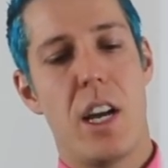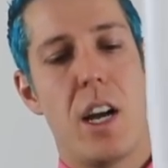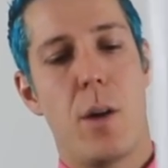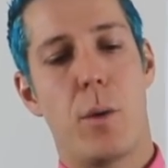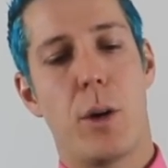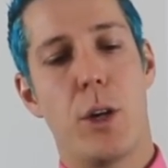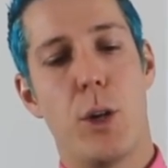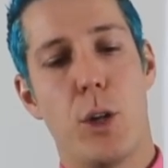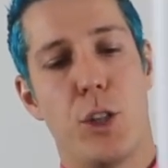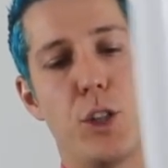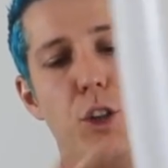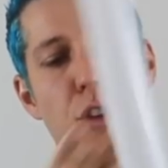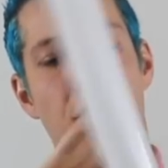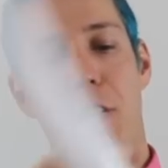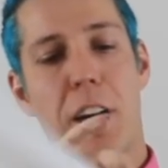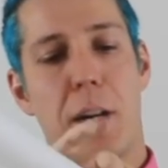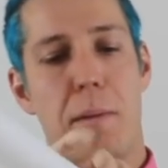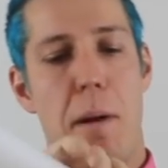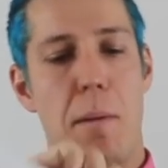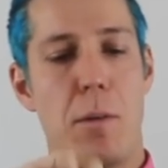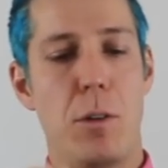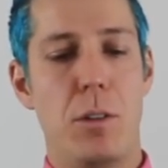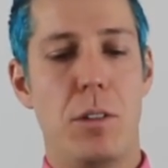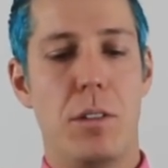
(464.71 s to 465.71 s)
We're going to do a 2-finger
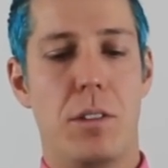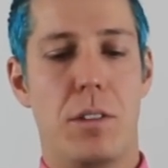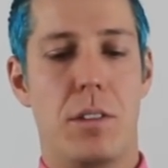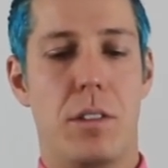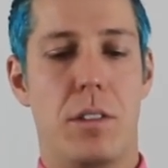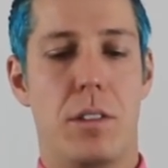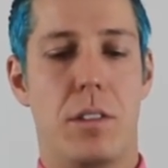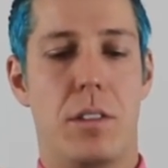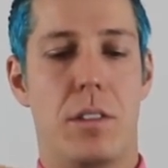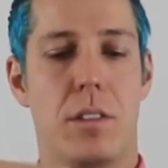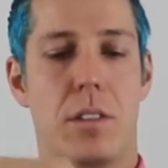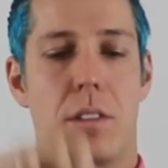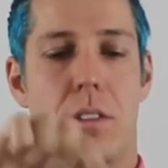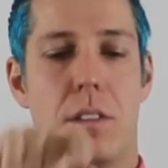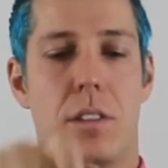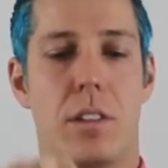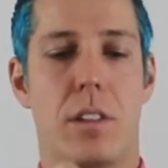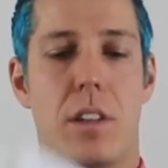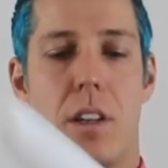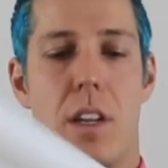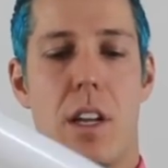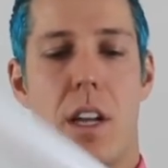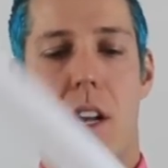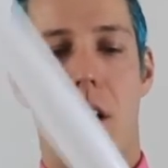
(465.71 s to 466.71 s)
bubble.
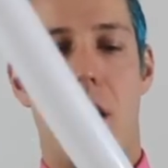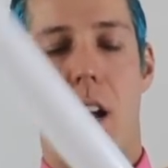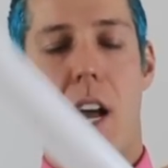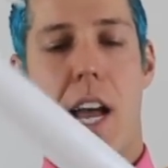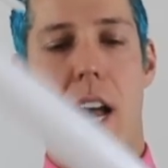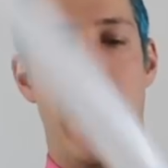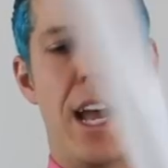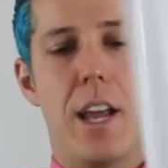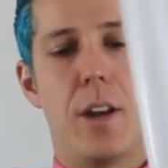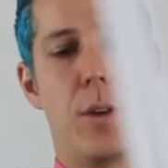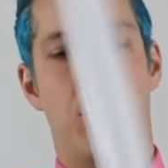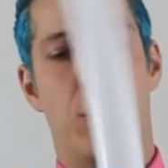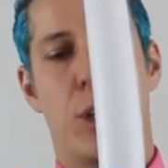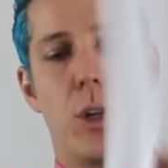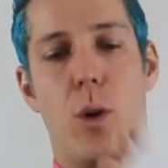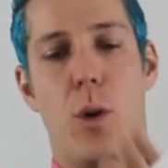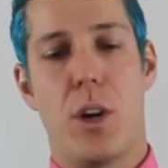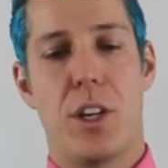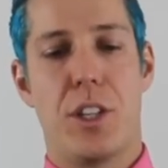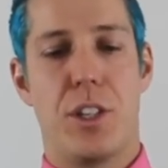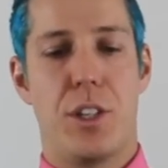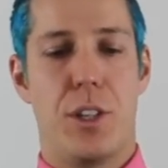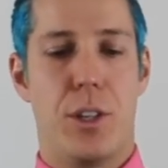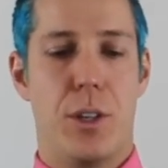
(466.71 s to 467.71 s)
And we're
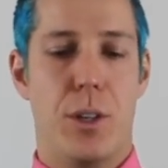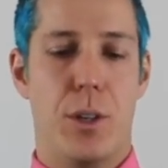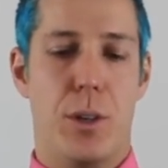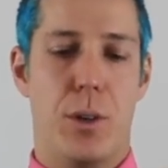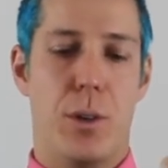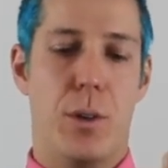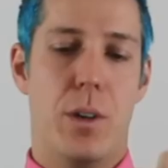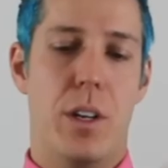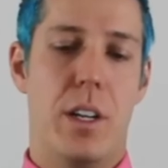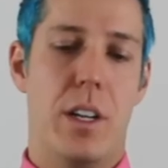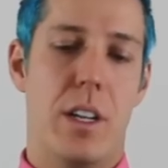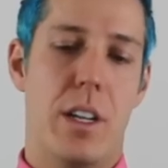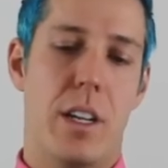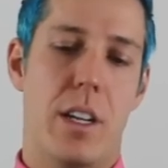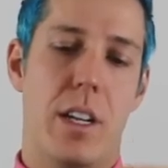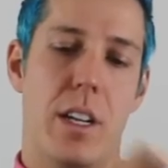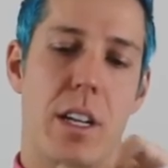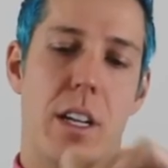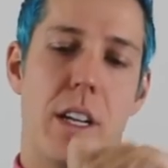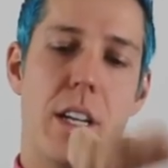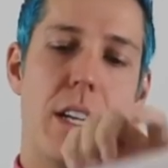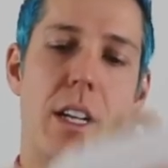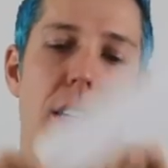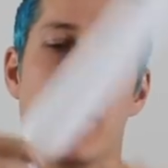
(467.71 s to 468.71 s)
going to
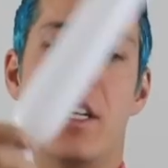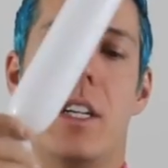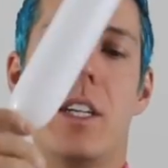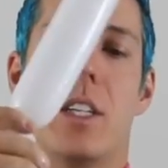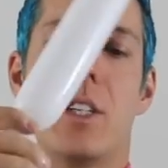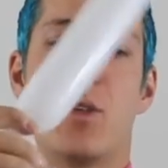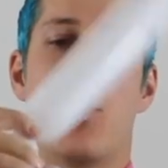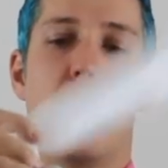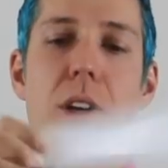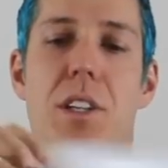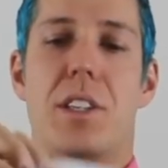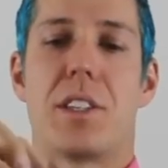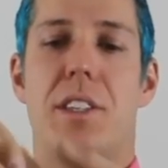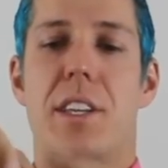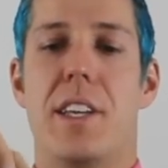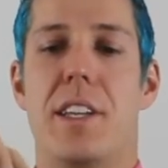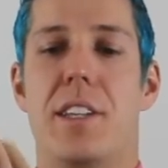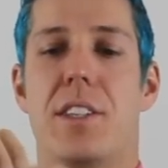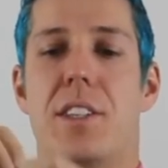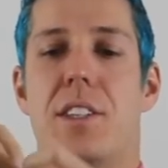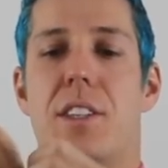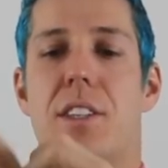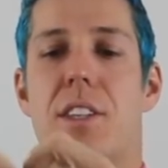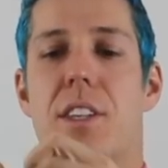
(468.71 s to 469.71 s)
twist
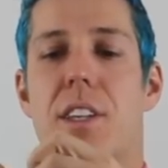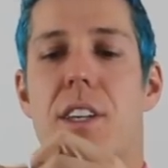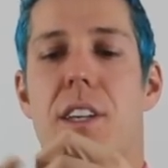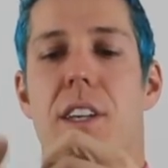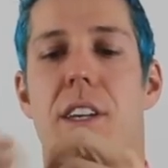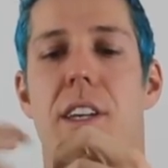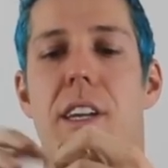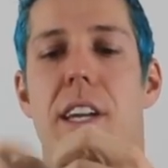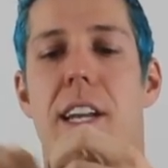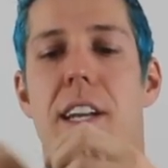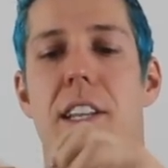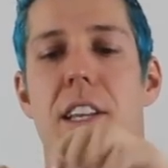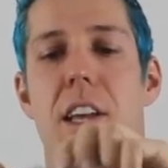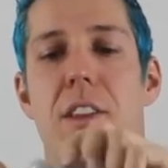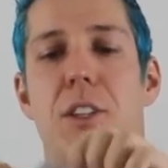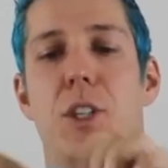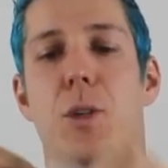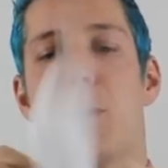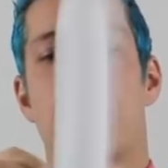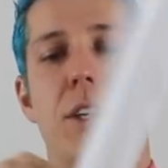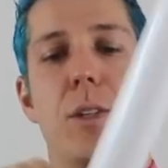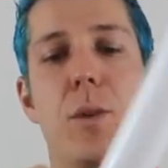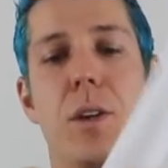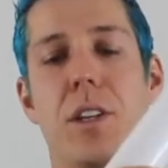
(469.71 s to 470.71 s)
this in the other
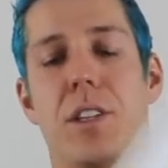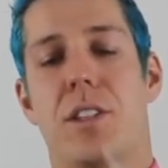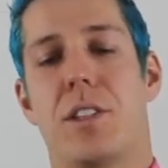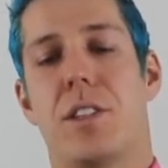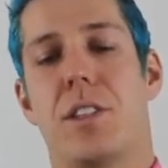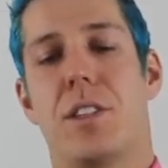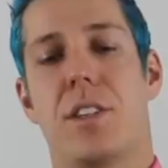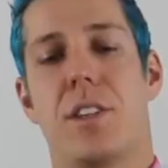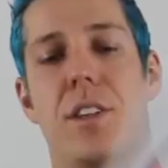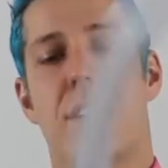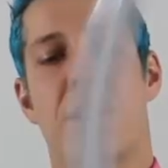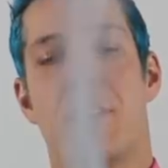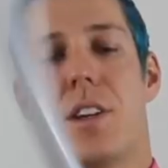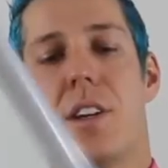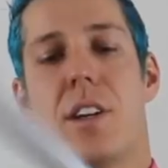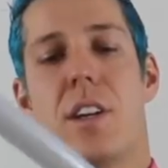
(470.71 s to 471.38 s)
2 ear twists.